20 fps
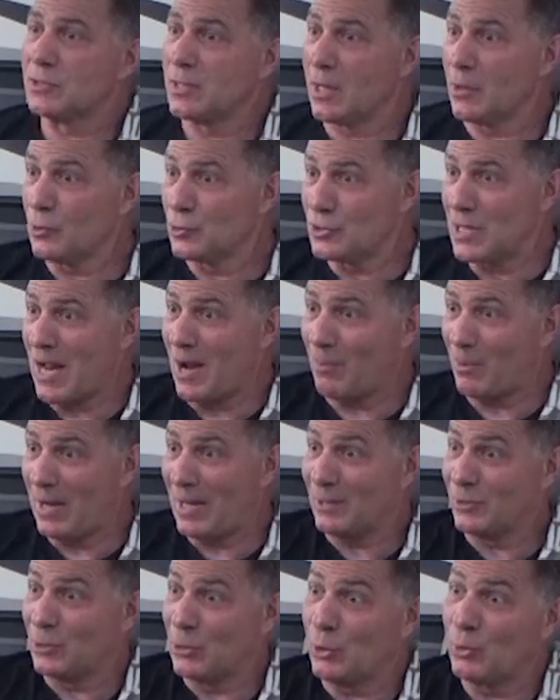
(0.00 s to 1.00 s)
Another job we
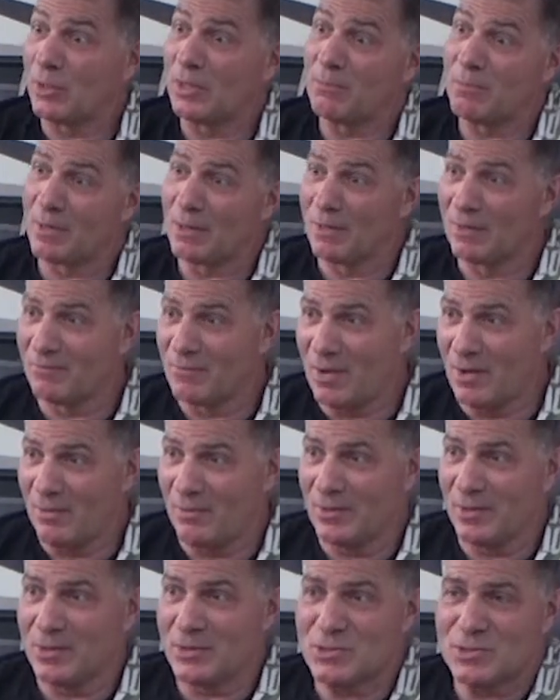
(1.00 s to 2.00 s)
had to do in the middle of all
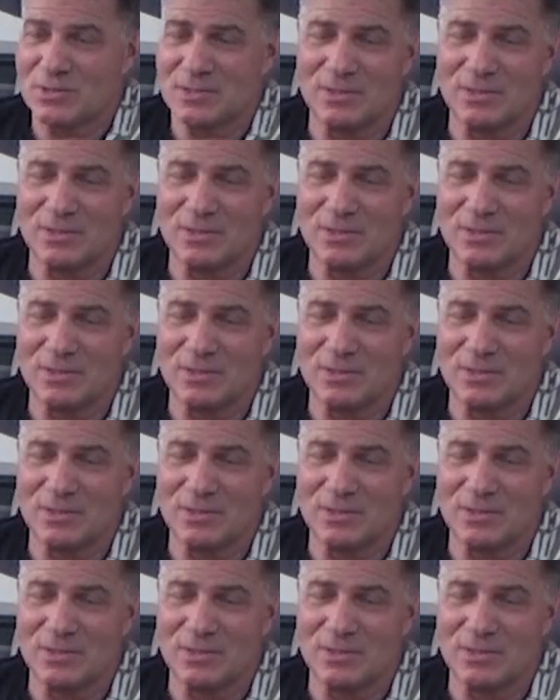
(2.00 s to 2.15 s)
this.